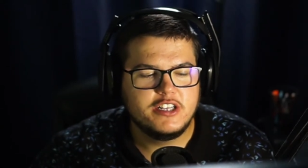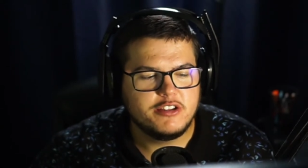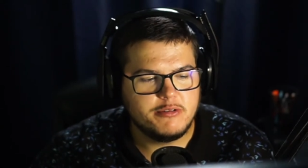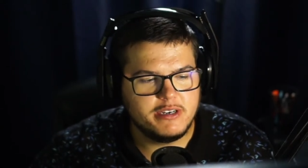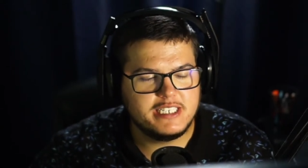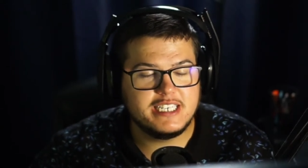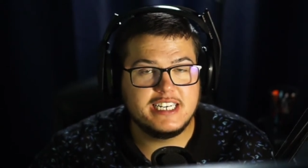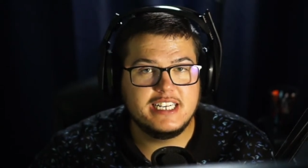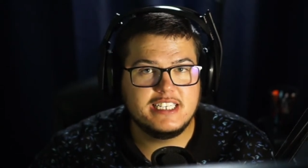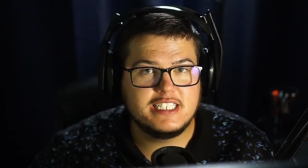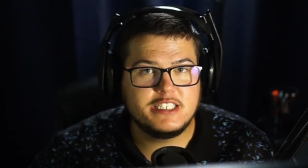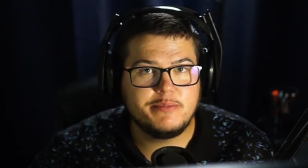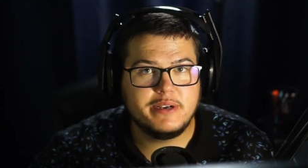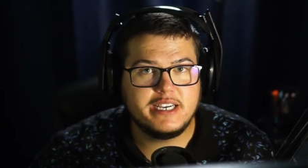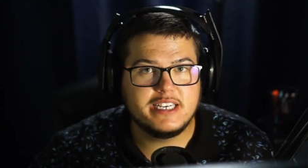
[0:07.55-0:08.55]
The reason
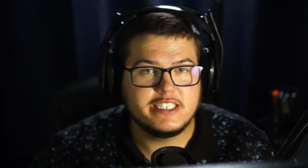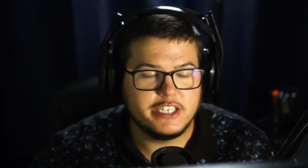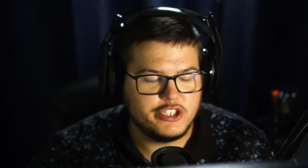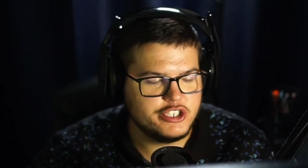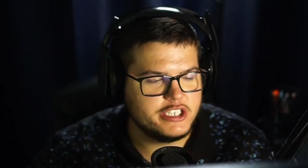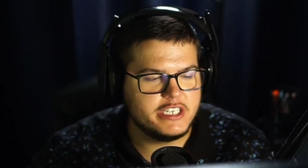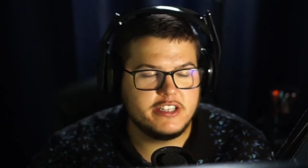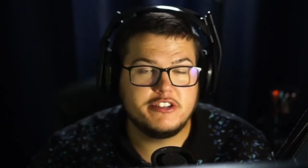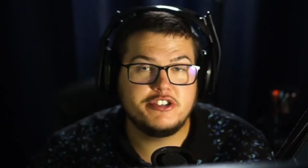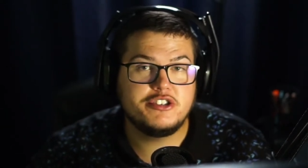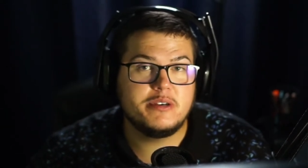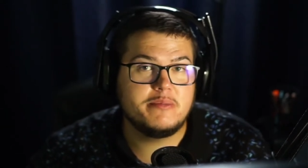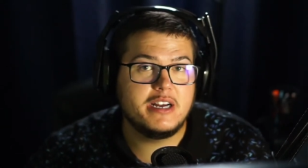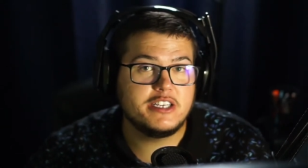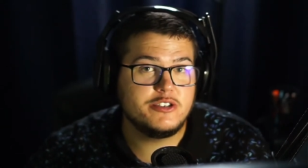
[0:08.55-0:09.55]
is is because I just ended the
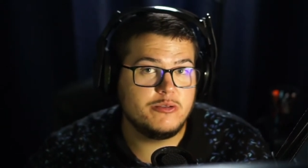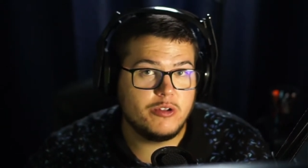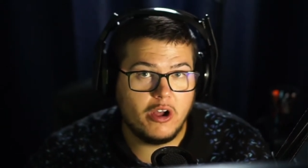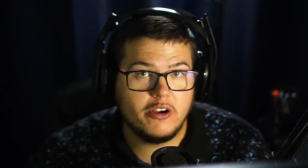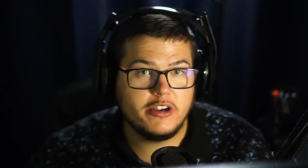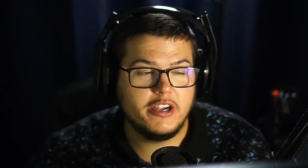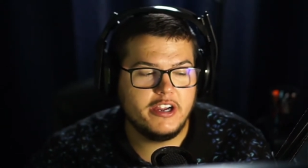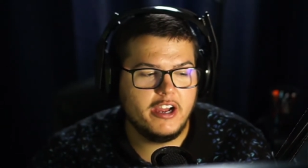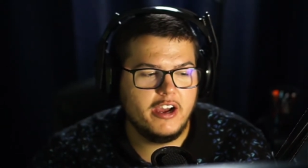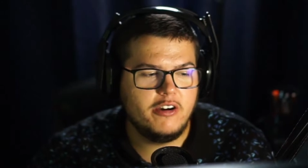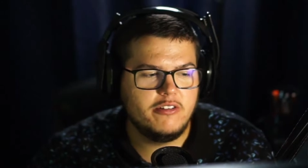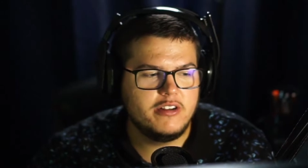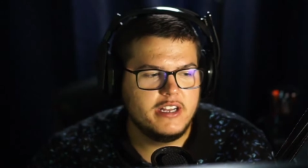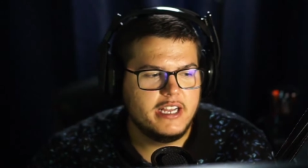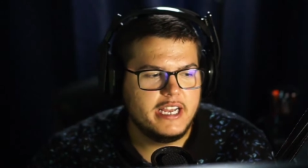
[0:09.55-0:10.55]
stream not too long
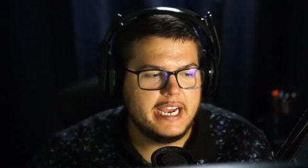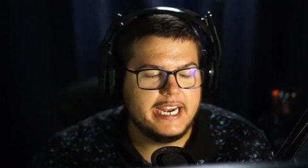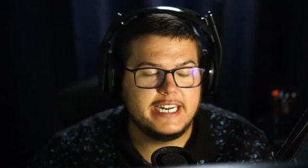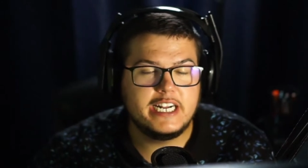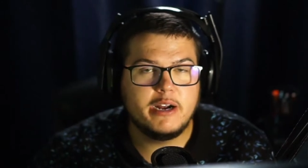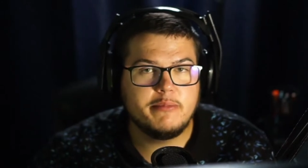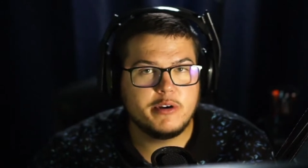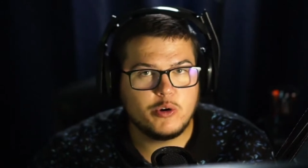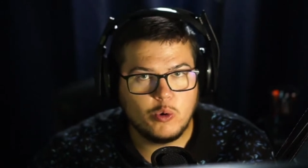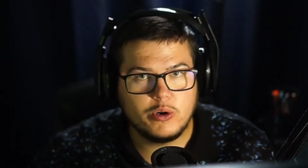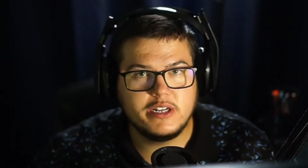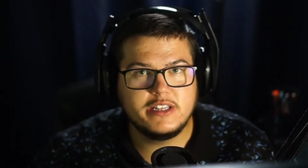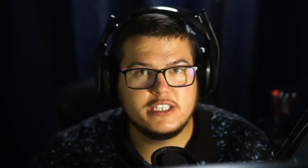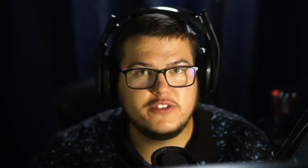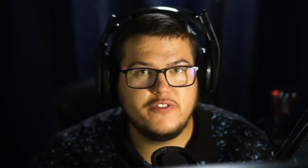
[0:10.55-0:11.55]
ago, and now I'm
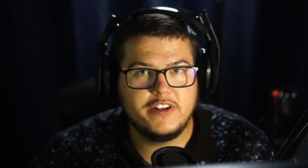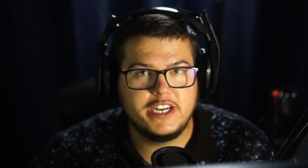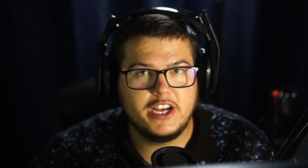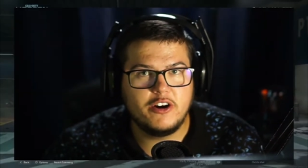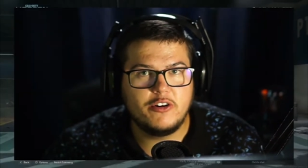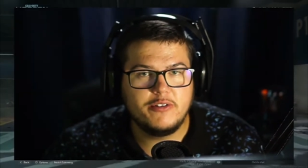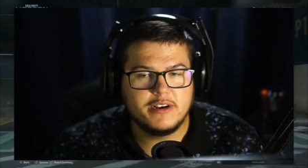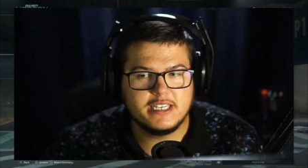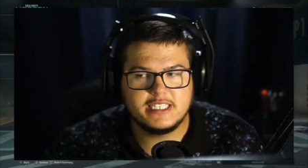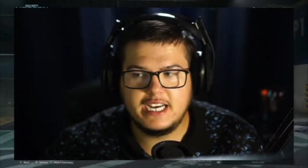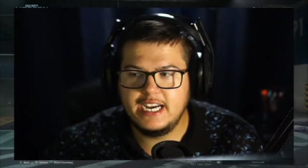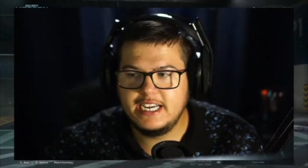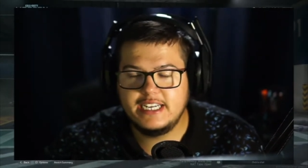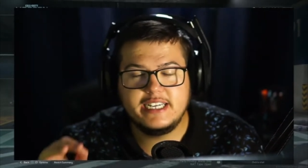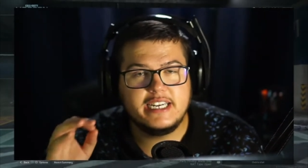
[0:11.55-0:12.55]
recording this video because
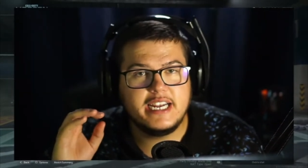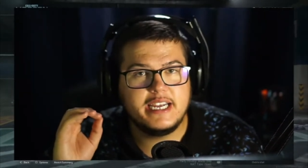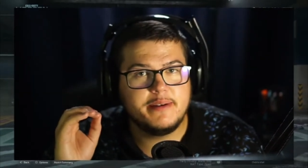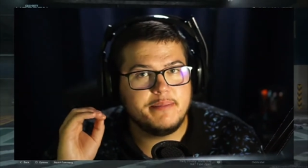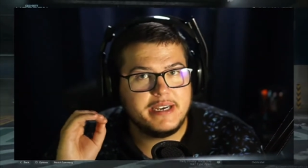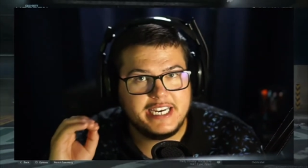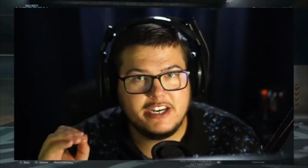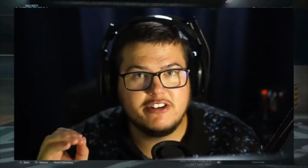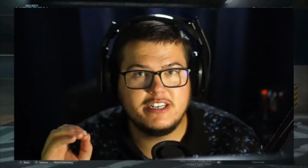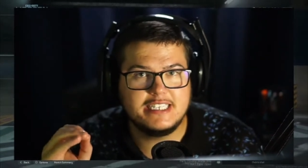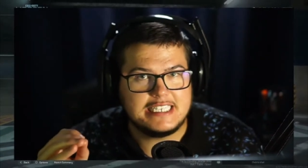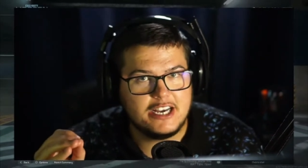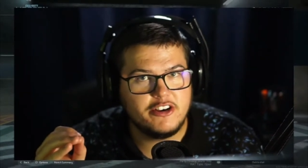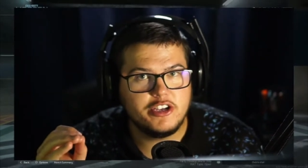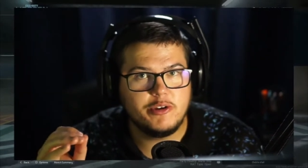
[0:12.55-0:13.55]
I am here
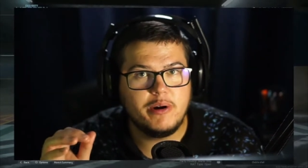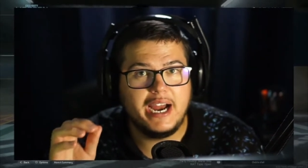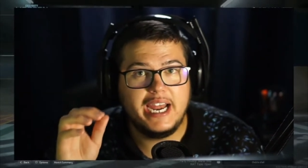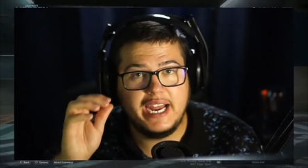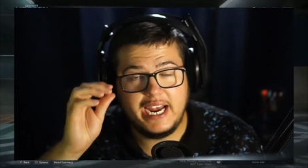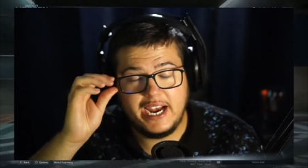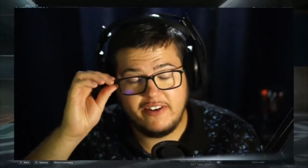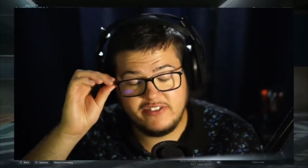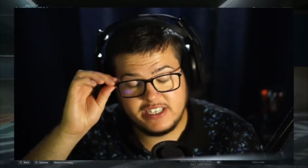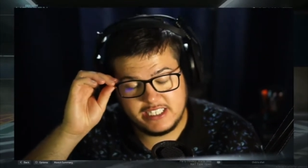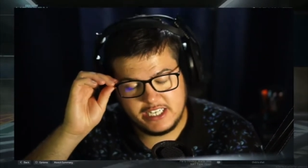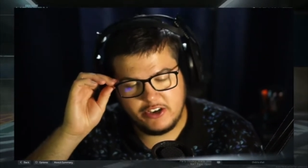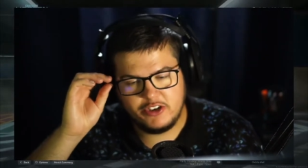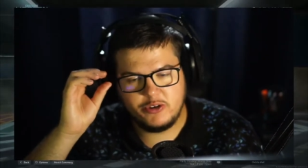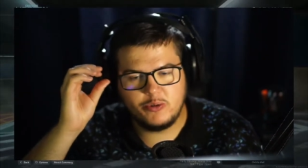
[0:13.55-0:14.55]
to tell you, I have to
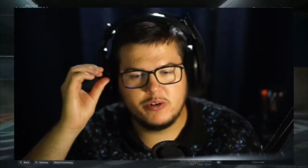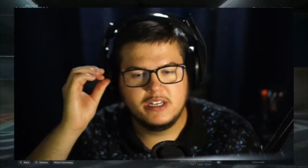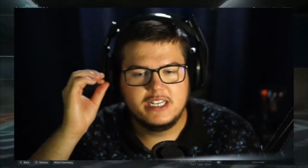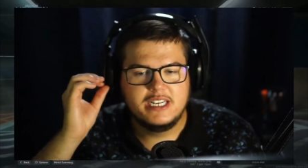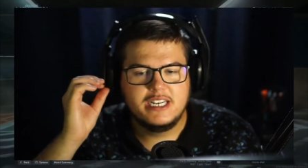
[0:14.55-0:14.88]
tell you